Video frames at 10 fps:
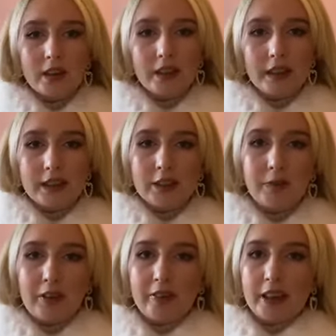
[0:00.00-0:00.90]
This is
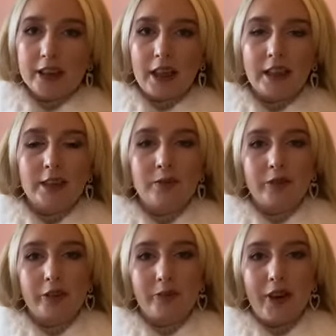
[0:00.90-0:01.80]
my first item
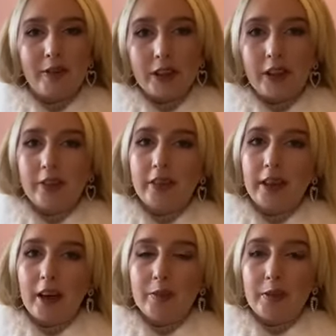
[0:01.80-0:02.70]
from them.
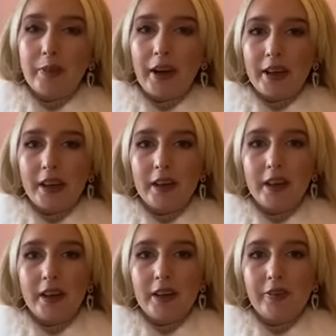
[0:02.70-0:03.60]
Hopefully I'll be buying
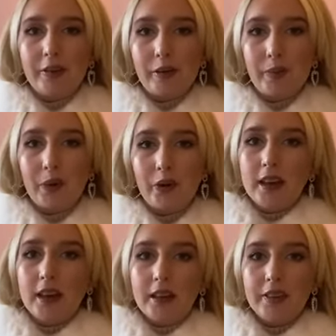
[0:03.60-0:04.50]
a few more.
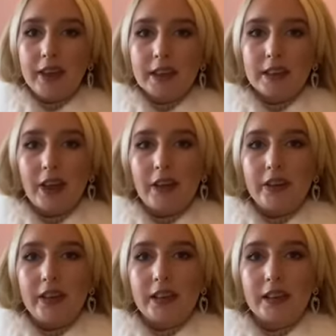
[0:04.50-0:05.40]
This
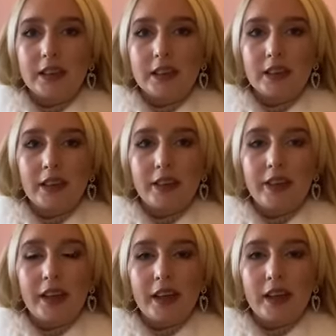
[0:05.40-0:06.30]
coat is
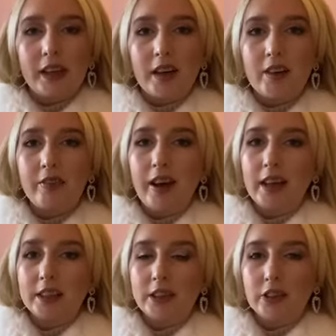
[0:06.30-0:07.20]
the
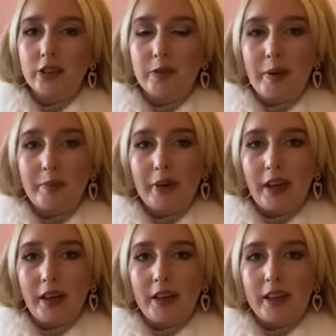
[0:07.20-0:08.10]
Affair to Remember
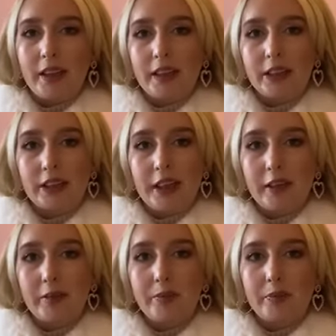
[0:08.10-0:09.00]
in the
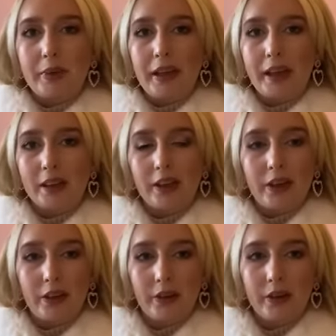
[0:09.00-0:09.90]
shade Bianco.